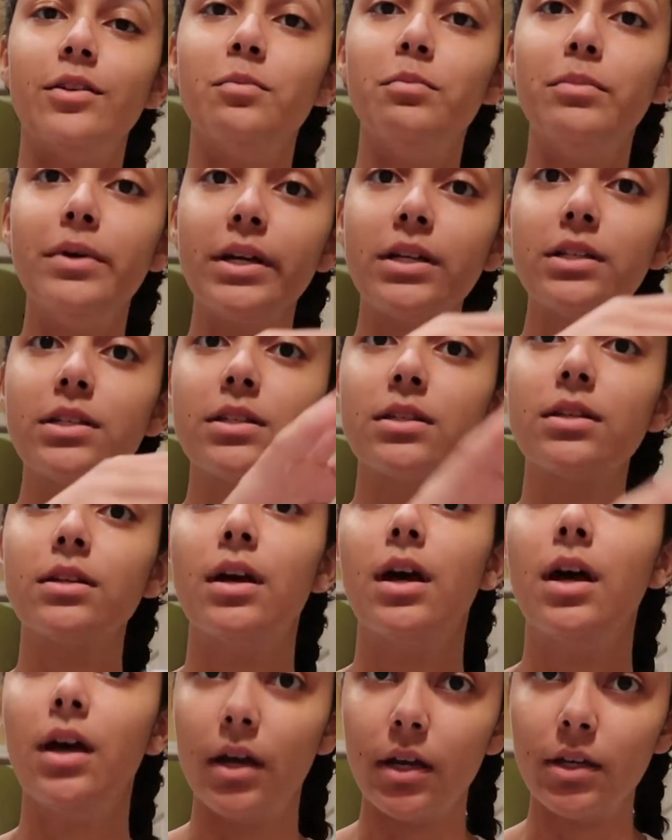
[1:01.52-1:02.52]
the mix
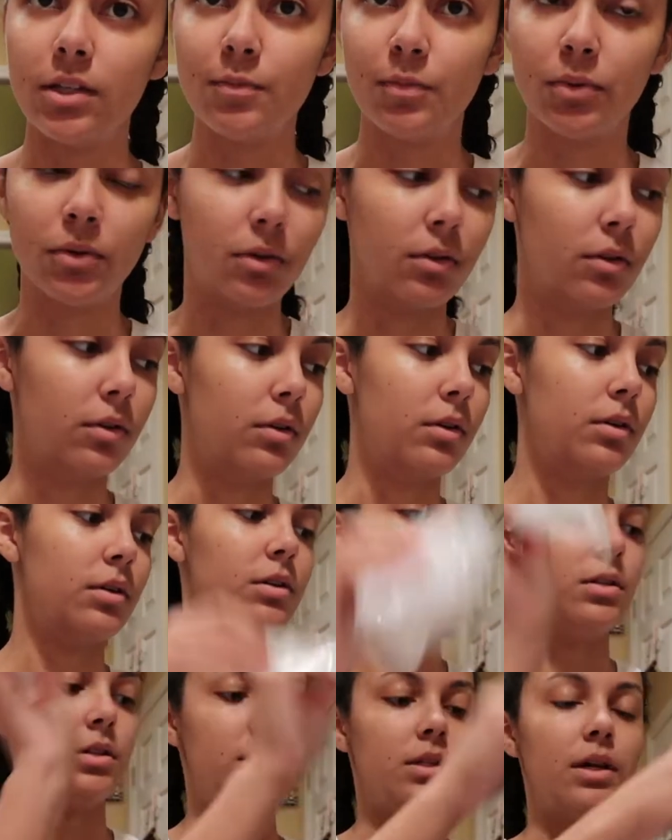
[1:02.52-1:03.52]
is poured.
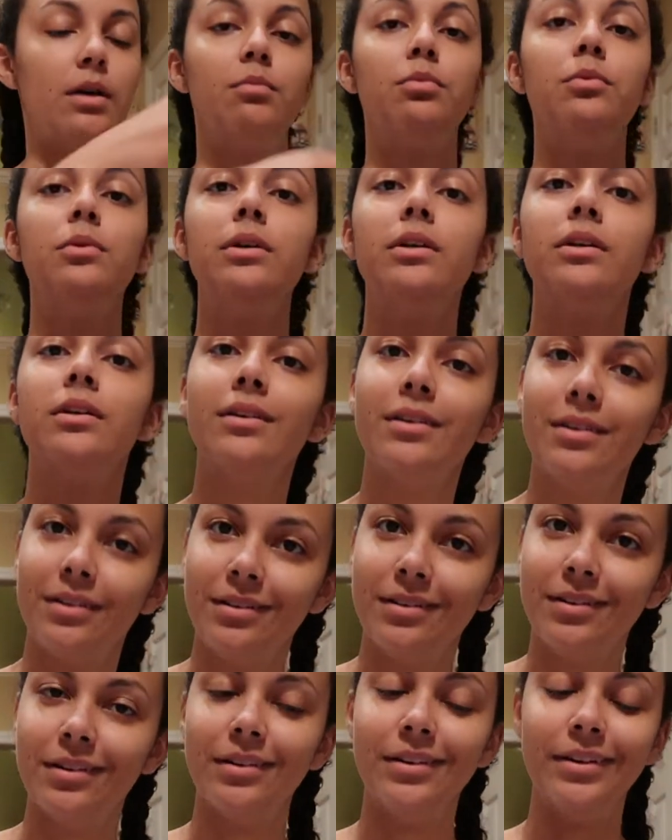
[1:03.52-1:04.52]
Step 1,
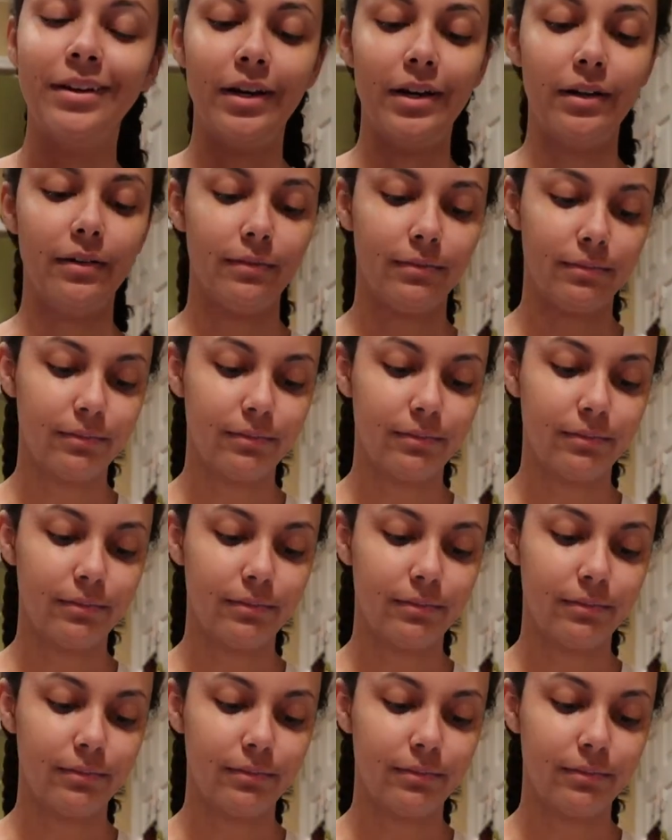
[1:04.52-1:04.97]
done.